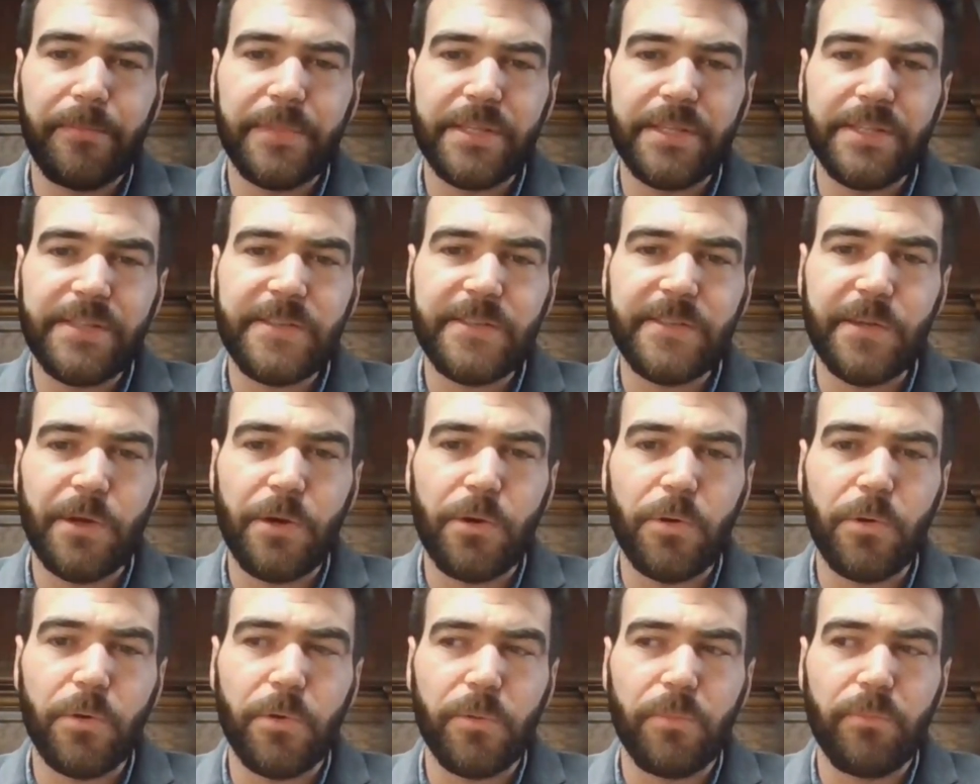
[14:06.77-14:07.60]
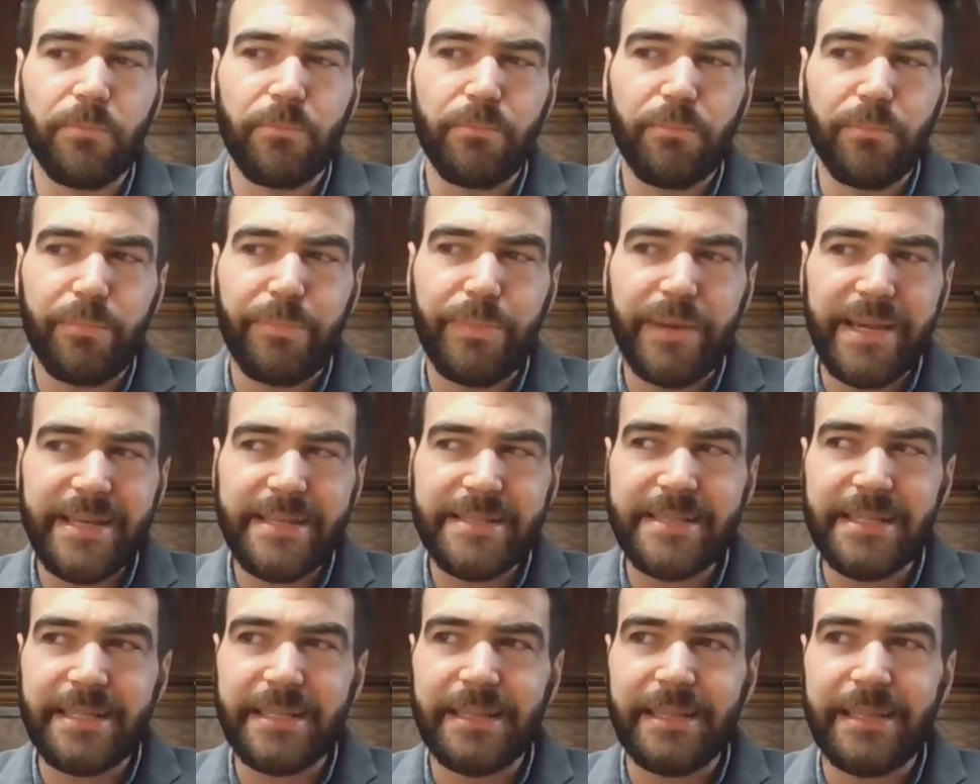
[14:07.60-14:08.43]
So
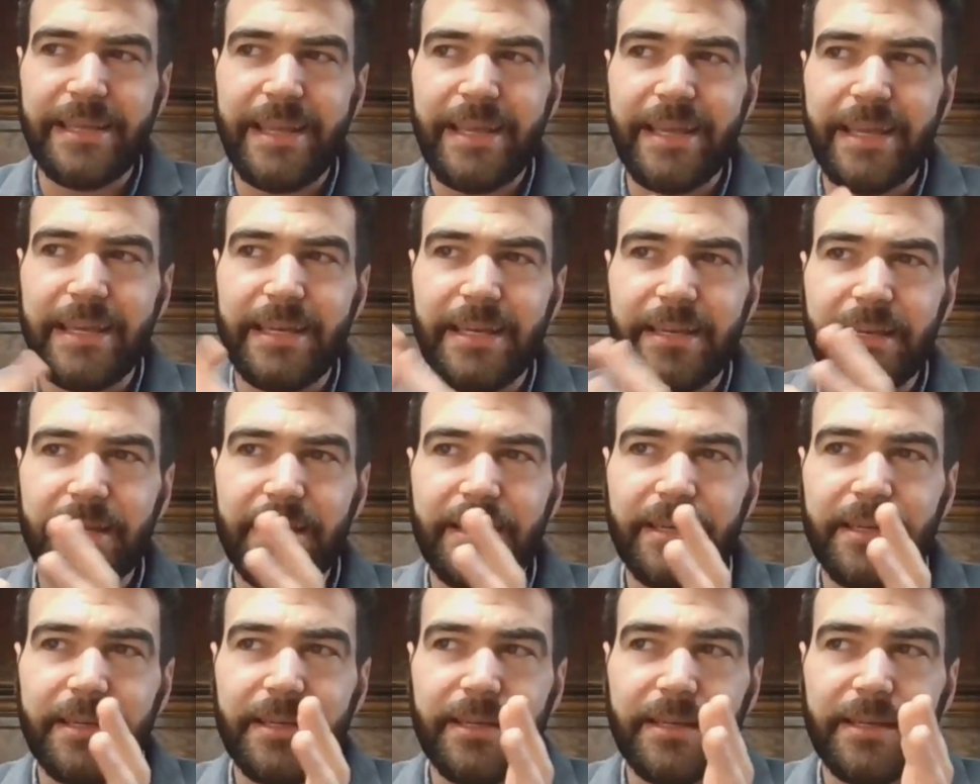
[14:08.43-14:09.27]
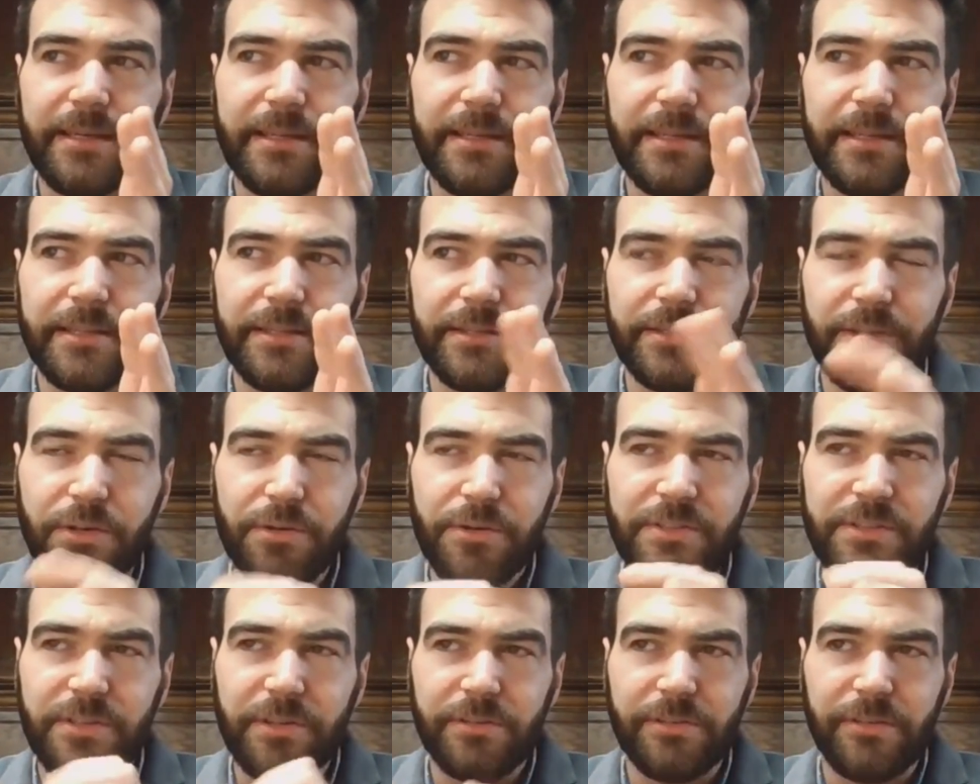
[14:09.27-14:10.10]
basically,
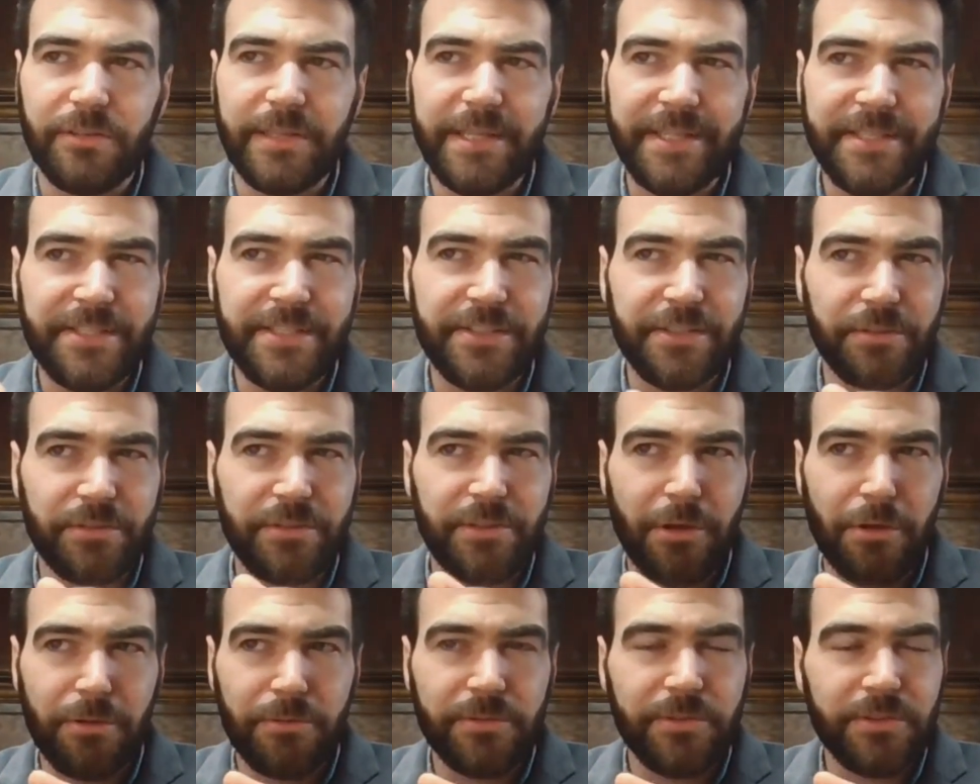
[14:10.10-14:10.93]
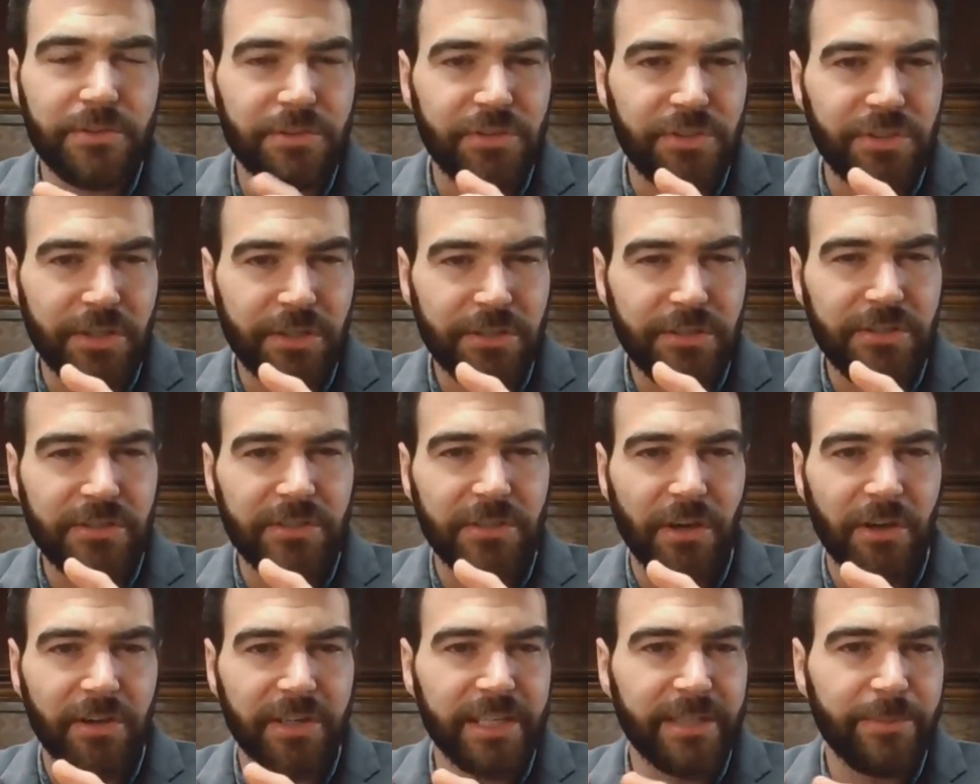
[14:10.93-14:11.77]
those are the leads. So don't just
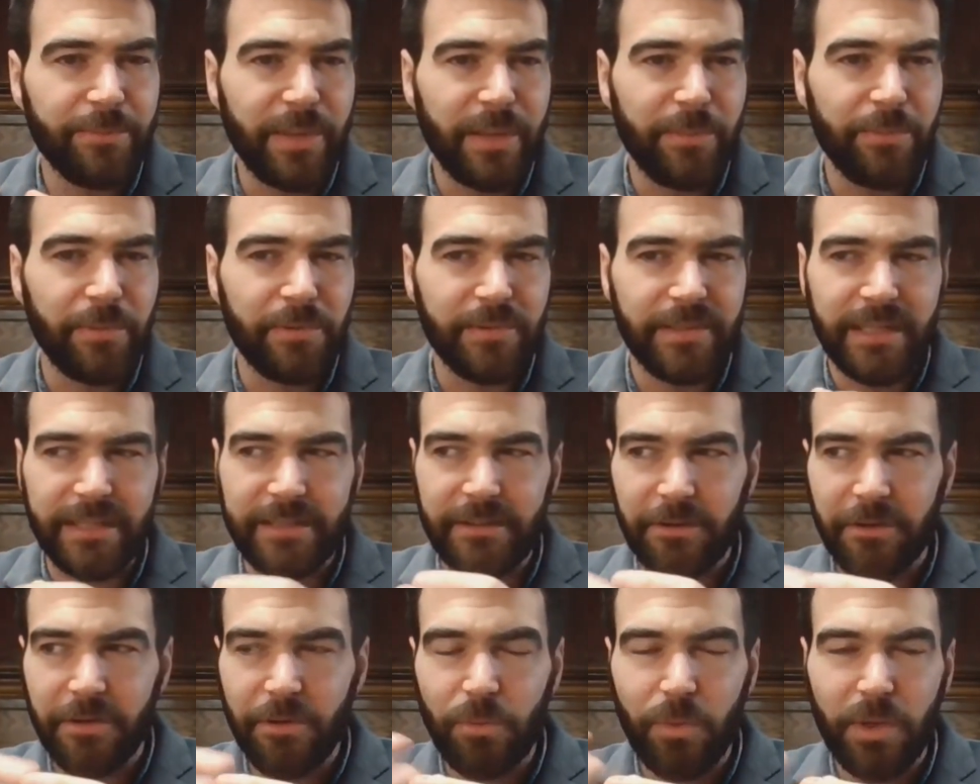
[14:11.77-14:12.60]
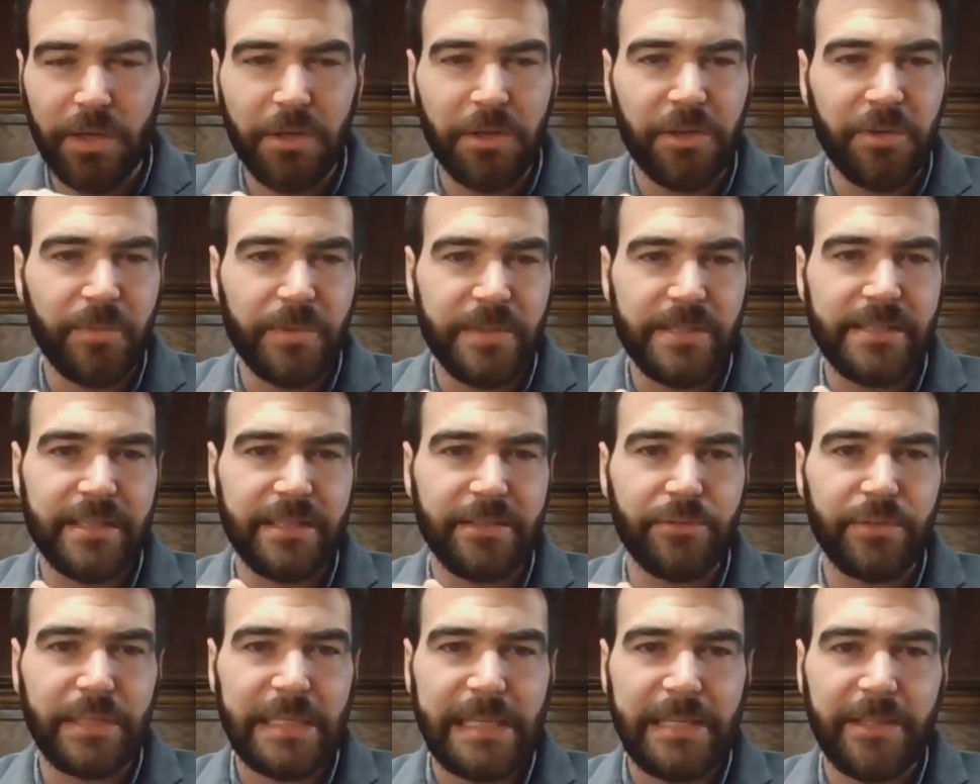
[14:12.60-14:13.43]
target people that are
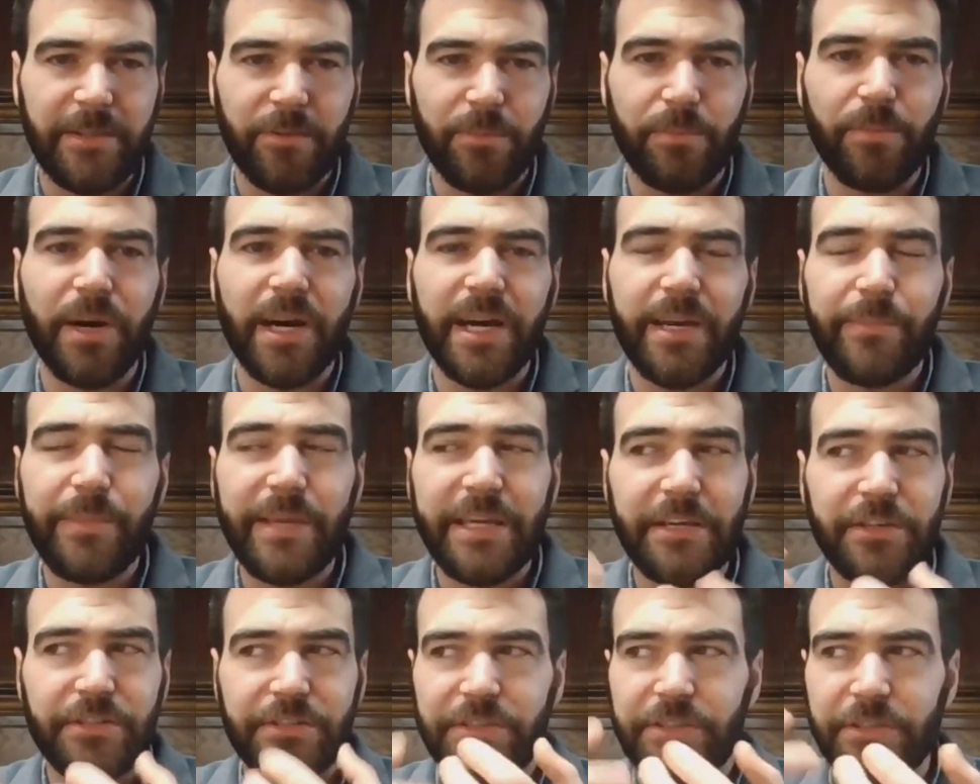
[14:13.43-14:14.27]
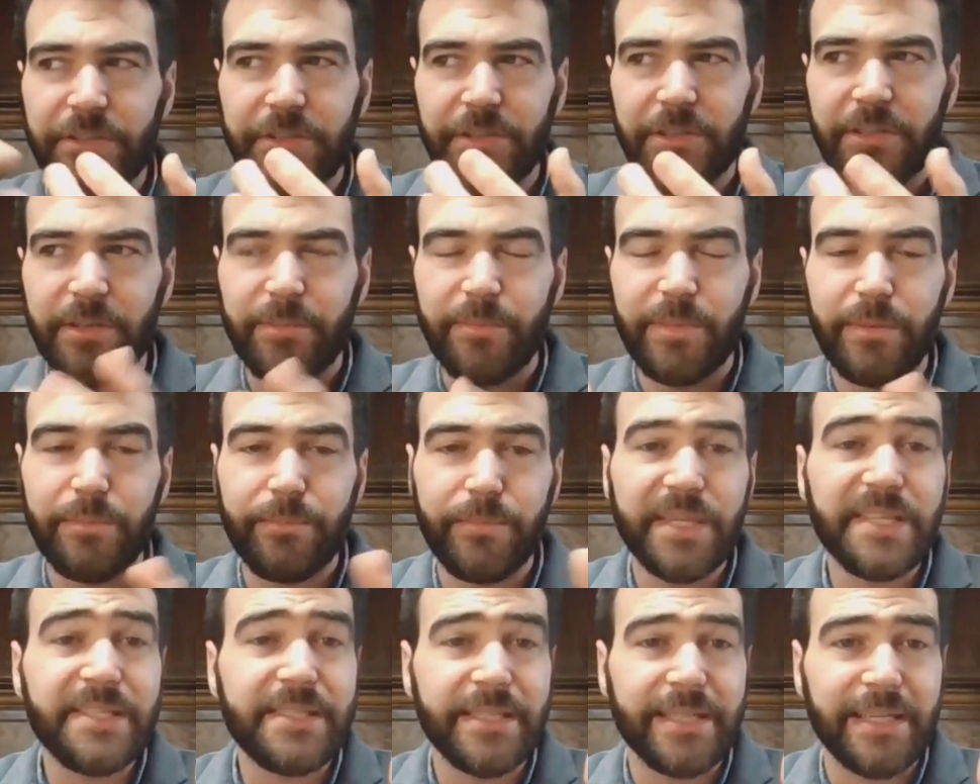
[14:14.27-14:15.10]
100% ready to buy because you're going to be
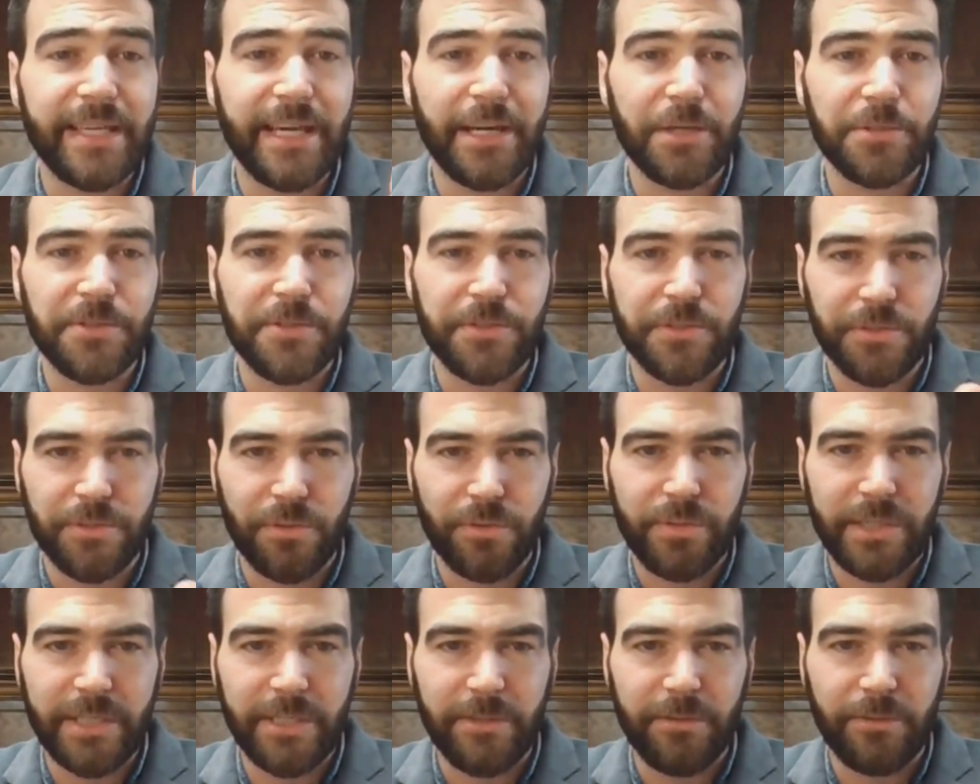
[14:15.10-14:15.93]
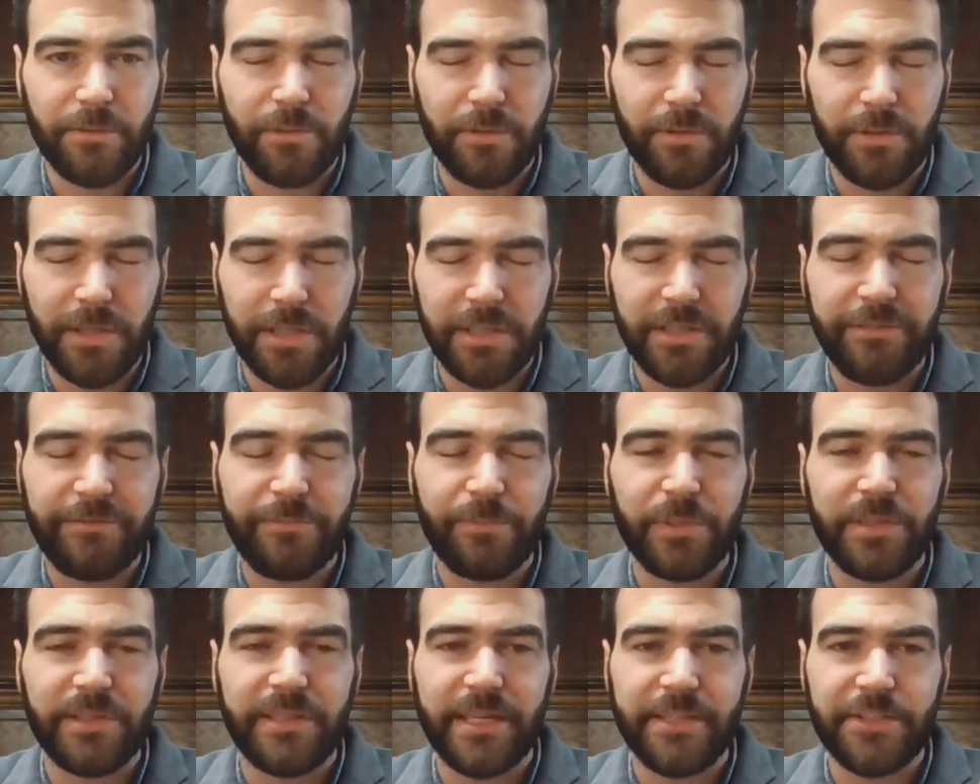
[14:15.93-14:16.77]
missing out on a lot of
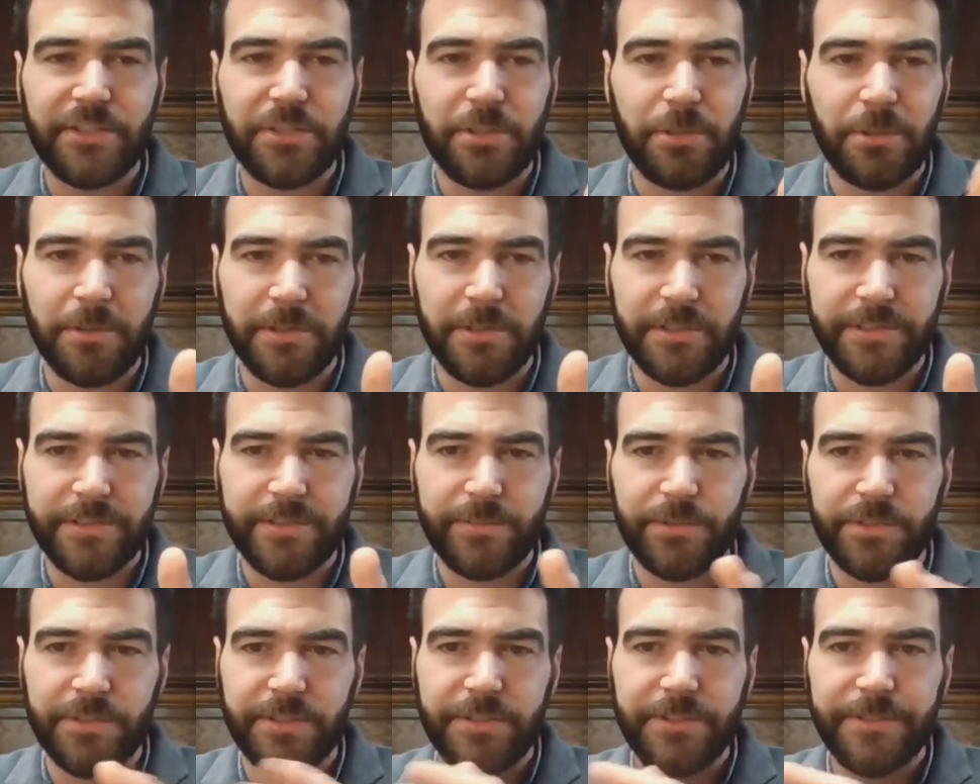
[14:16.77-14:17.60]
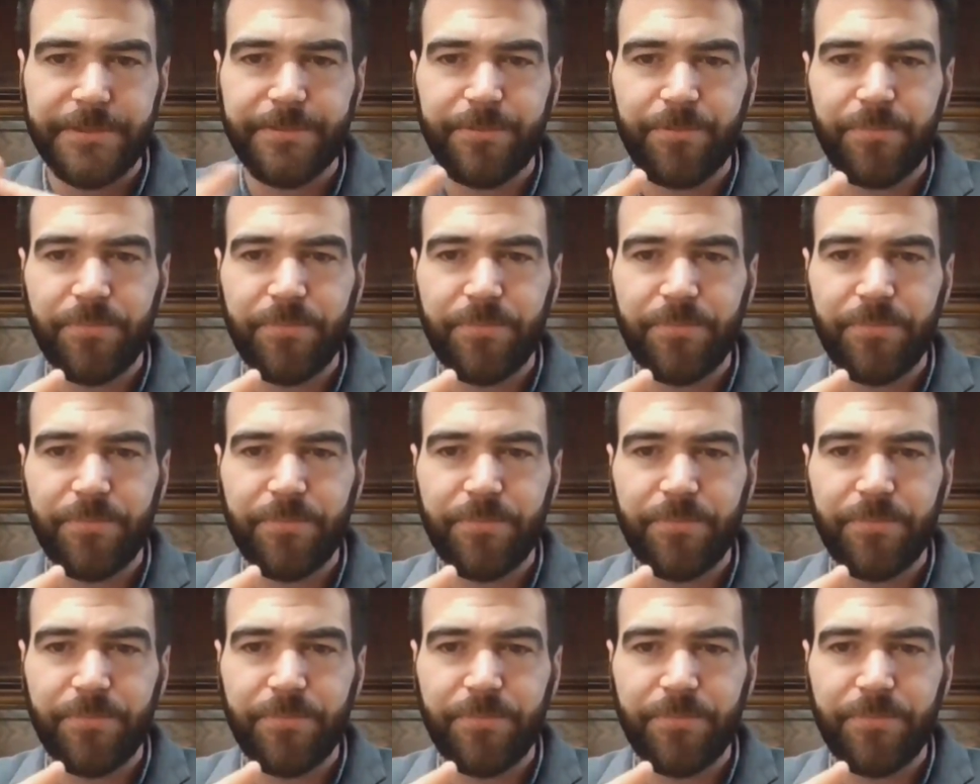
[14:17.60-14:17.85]
potential customers.